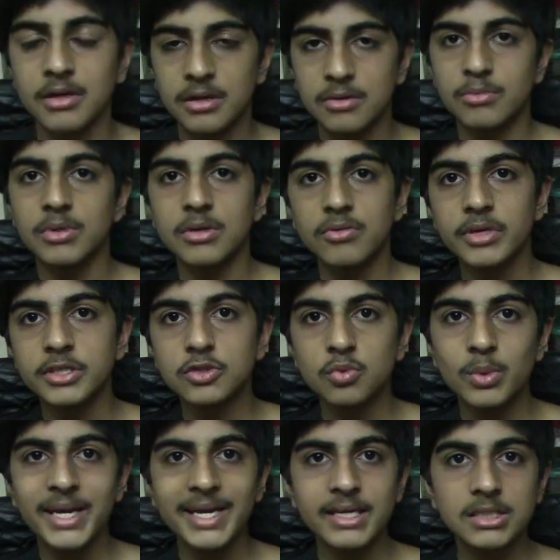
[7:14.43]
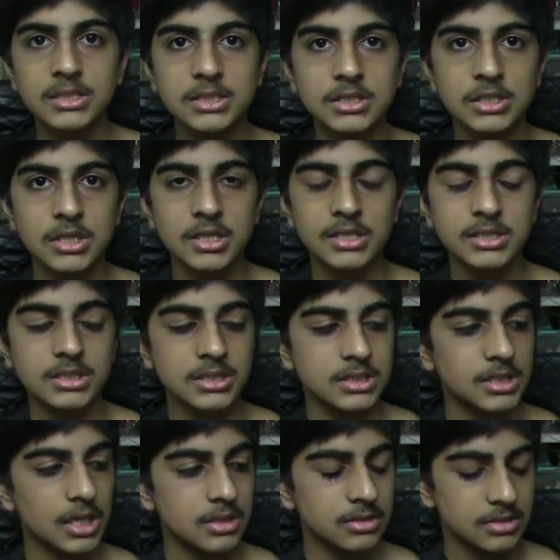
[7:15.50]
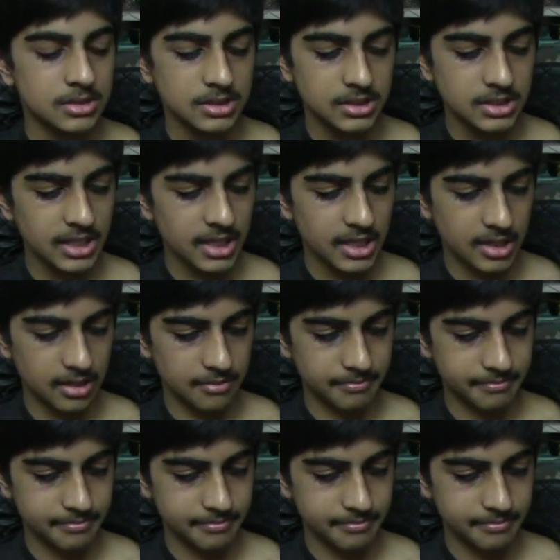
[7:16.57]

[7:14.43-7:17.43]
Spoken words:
And we're going to wait till it's done sticking.